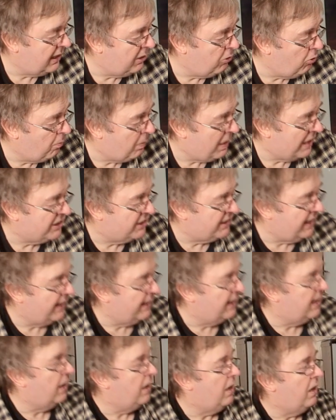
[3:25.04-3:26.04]
little plastic
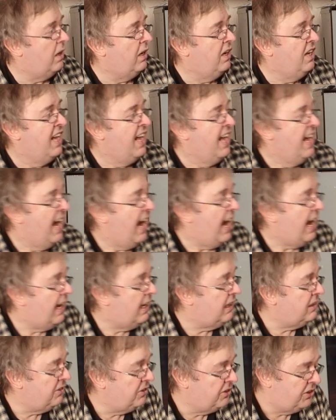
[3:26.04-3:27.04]
car.
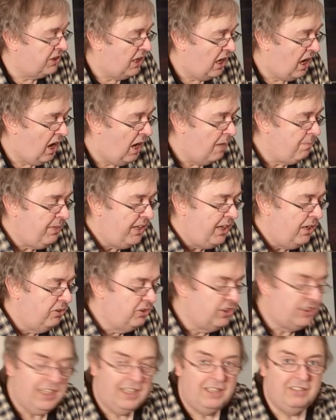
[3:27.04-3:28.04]
And I'm
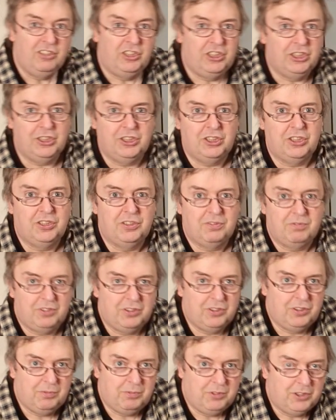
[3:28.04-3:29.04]
using, just
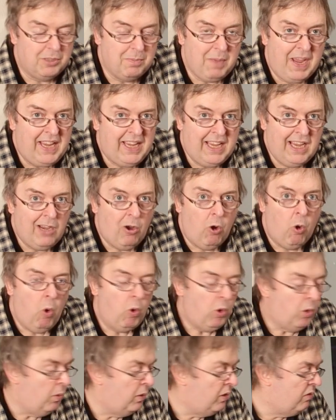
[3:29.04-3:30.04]
to make it
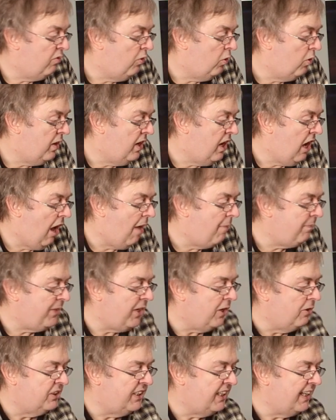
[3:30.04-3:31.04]
awkward for it, I'm
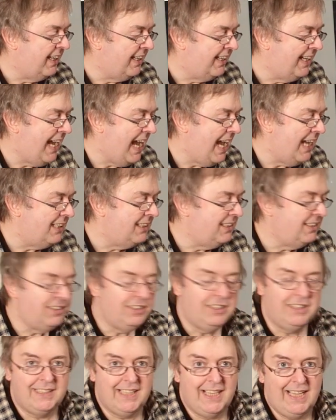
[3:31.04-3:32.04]
using a
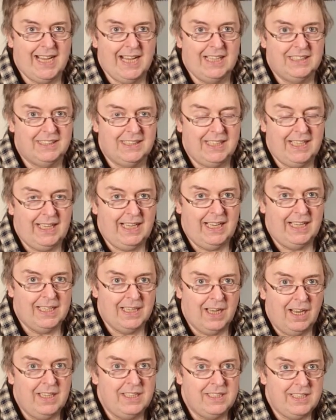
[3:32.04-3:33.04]
Canon TSE
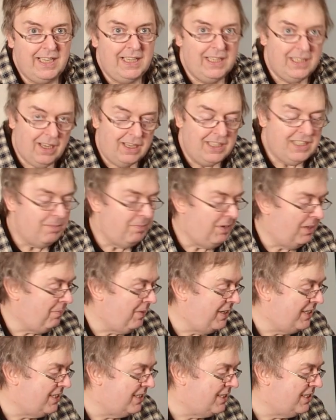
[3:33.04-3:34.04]
90,
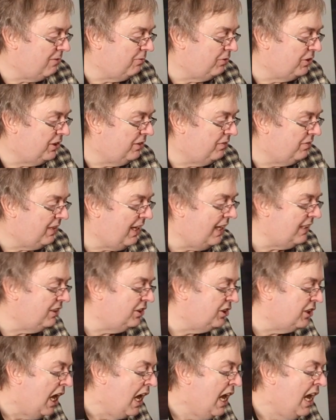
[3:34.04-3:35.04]
90mm tilt shift
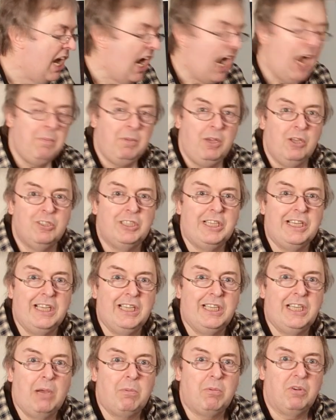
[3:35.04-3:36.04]
lens. I'm using
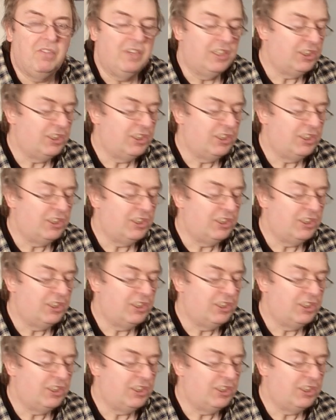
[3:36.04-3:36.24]
a couple of